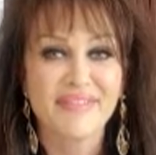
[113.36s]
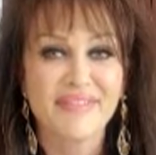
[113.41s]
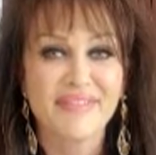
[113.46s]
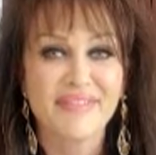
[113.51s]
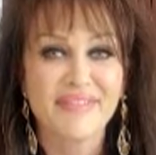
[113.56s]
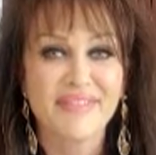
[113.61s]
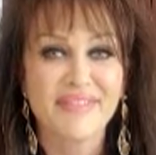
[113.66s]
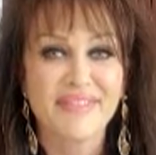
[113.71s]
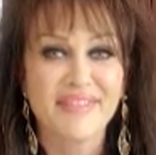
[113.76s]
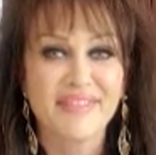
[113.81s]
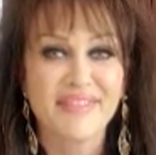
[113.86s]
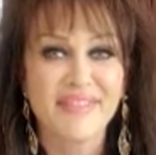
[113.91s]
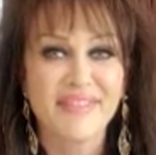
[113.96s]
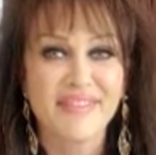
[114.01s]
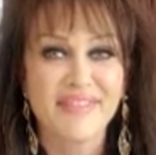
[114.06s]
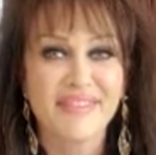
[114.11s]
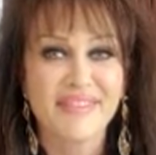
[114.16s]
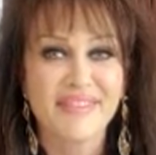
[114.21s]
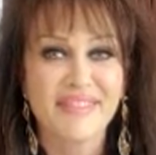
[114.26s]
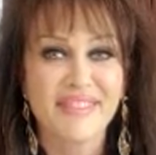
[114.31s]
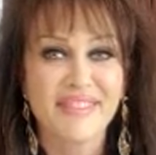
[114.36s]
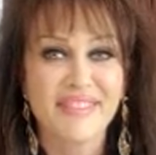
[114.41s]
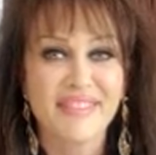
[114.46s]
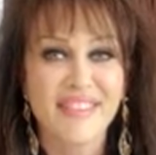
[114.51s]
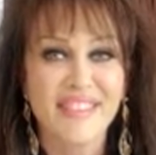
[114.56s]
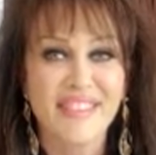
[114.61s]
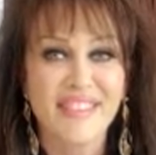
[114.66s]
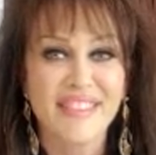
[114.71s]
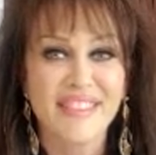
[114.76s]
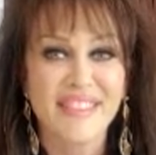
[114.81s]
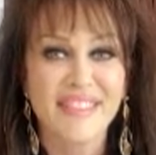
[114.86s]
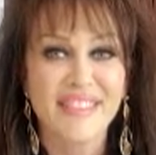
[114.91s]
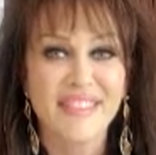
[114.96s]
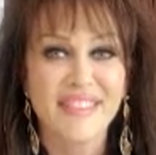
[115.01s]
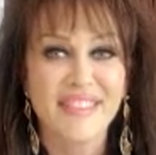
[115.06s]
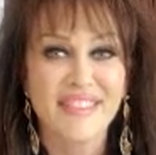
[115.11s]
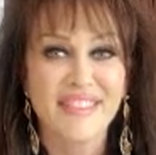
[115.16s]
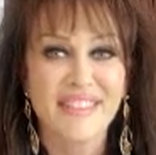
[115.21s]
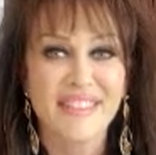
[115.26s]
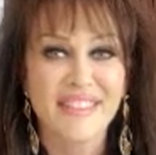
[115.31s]

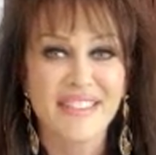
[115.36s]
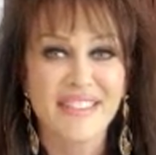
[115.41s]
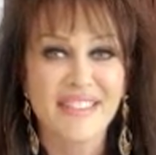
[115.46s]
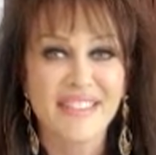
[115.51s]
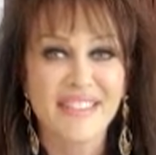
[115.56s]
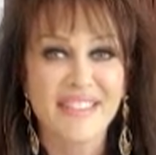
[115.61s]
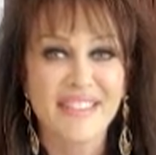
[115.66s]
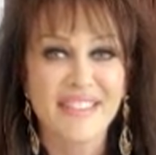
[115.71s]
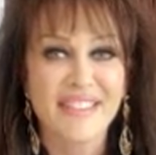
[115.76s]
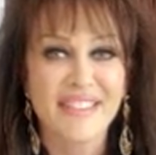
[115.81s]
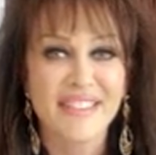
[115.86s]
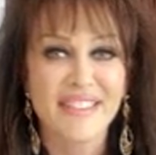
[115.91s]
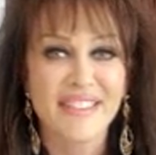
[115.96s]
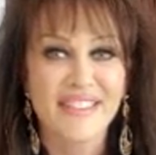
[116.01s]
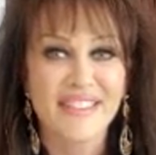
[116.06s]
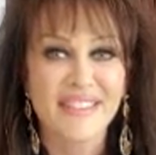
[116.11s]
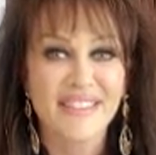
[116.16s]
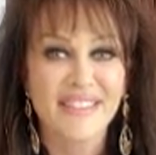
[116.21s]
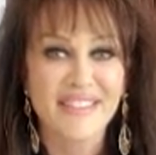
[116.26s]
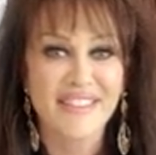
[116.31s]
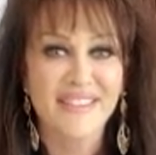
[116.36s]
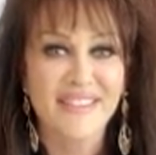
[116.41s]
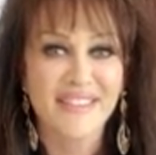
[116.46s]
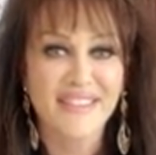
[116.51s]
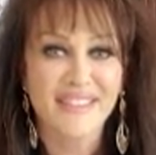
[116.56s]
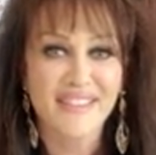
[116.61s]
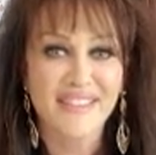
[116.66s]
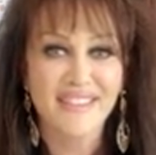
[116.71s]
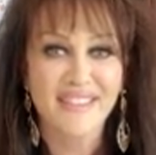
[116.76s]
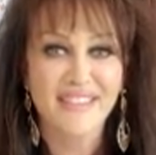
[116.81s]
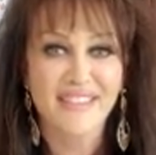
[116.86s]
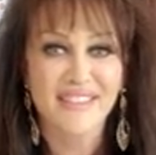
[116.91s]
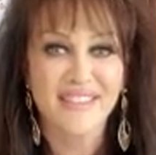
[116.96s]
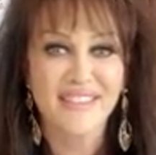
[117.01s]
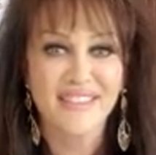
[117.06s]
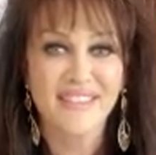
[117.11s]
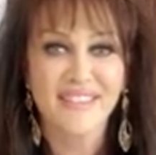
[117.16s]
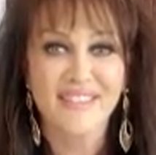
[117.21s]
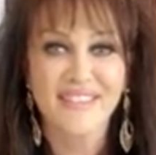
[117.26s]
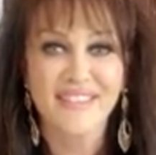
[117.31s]

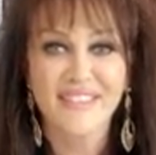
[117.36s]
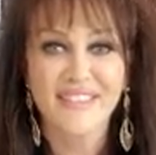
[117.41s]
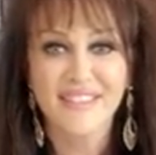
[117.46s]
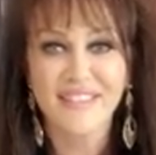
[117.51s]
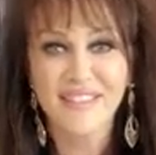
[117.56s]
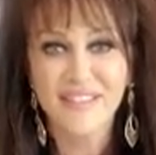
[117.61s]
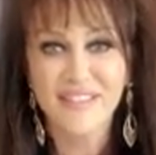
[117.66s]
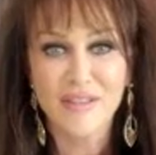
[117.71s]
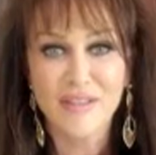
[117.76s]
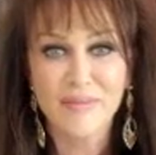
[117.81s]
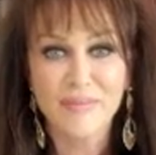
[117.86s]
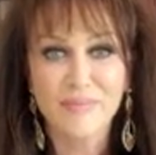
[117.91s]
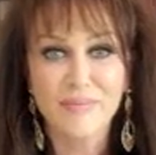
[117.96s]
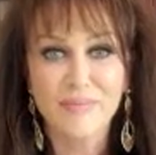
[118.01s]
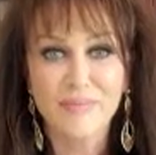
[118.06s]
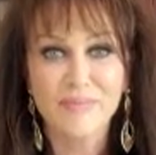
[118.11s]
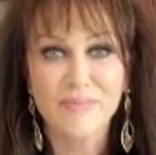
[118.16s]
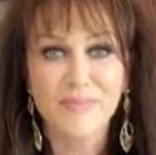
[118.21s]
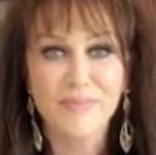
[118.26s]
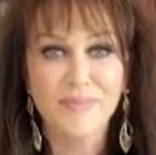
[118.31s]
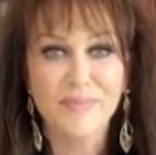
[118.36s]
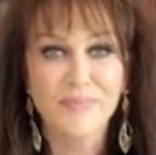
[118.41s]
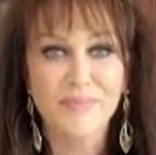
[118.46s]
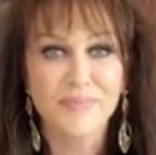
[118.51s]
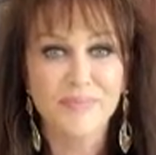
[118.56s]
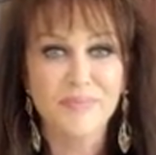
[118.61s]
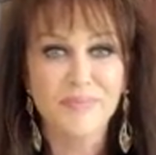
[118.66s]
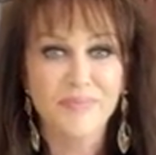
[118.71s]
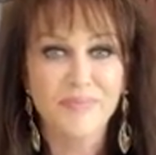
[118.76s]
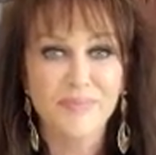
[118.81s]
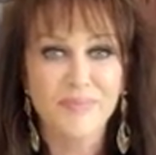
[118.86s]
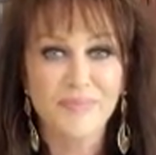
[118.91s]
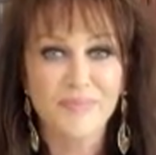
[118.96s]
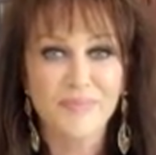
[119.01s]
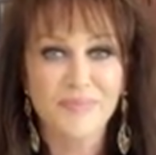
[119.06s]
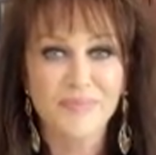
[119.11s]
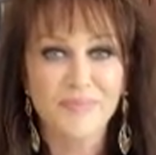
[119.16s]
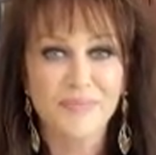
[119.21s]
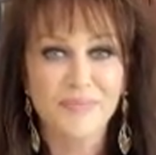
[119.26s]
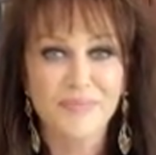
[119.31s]

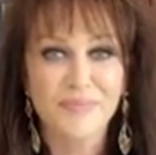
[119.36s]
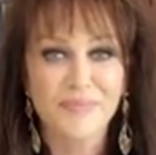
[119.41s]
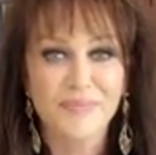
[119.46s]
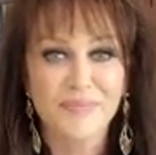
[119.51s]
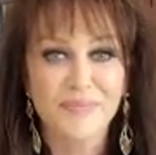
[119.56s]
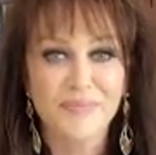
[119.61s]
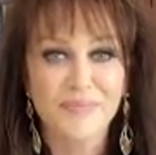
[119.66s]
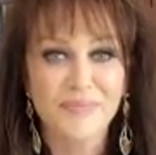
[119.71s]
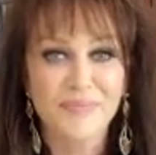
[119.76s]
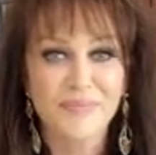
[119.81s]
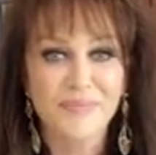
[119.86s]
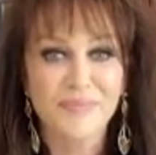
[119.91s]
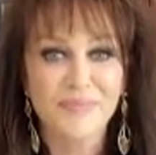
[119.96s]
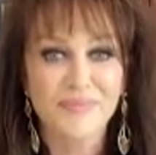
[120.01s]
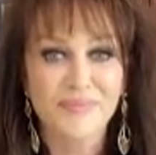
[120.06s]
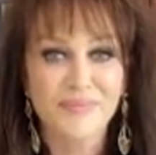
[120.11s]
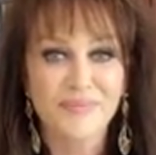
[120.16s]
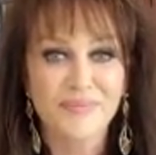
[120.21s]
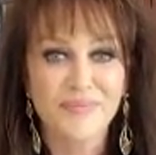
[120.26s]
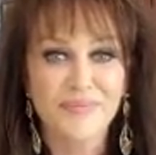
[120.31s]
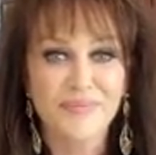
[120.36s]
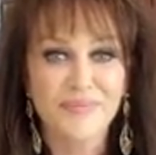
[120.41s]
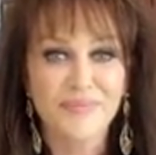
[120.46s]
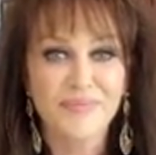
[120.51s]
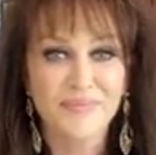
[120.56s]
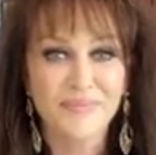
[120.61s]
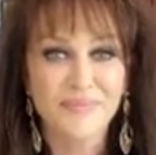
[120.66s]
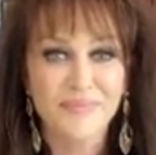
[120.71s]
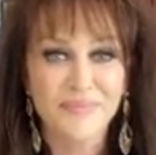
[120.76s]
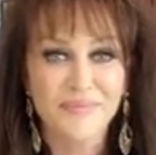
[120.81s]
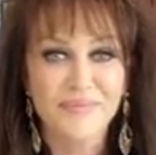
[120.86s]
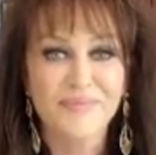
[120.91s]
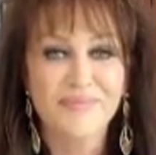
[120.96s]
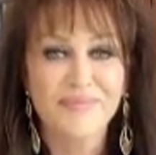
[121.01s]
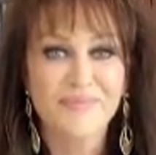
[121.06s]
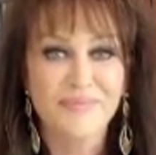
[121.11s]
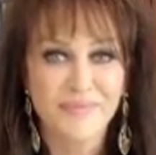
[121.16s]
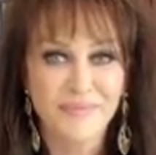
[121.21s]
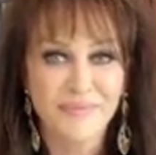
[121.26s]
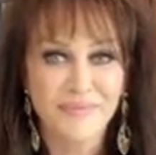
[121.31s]
(silent)